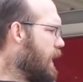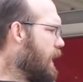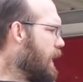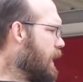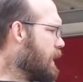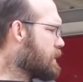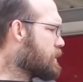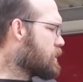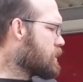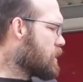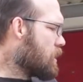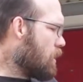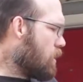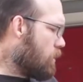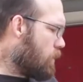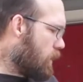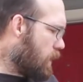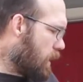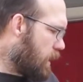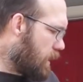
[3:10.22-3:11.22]

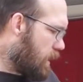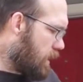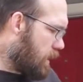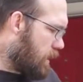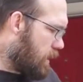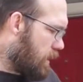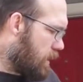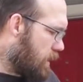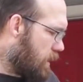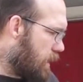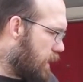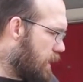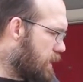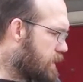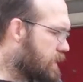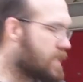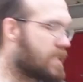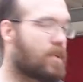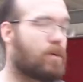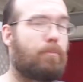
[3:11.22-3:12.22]

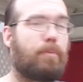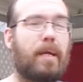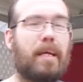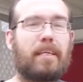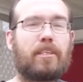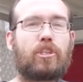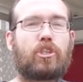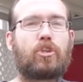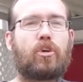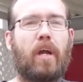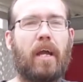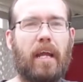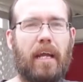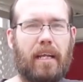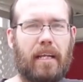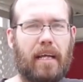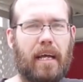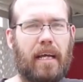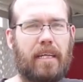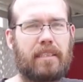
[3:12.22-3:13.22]
it's still being
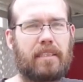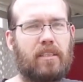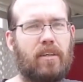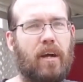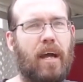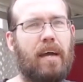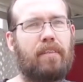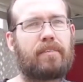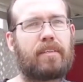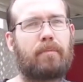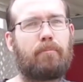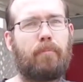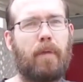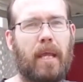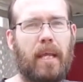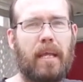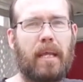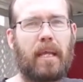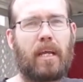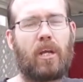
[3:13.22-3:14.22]
trained. I still have to
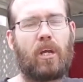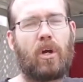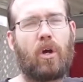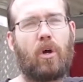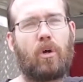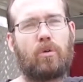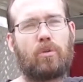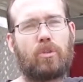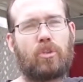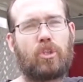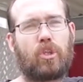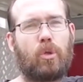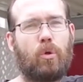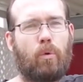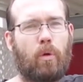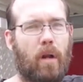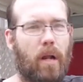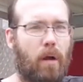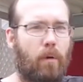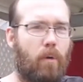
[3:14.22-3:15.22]
make it go to
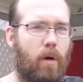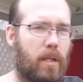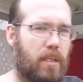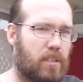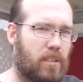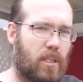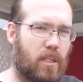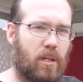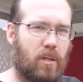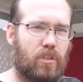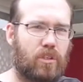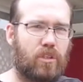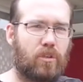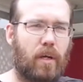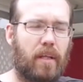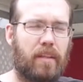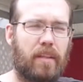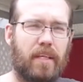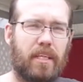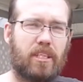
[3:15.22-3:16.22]
where I want it to go. So
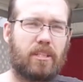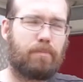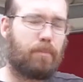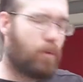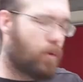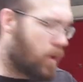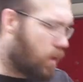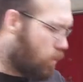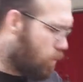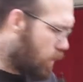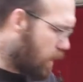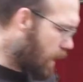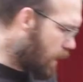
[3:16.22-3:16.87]
at this point, what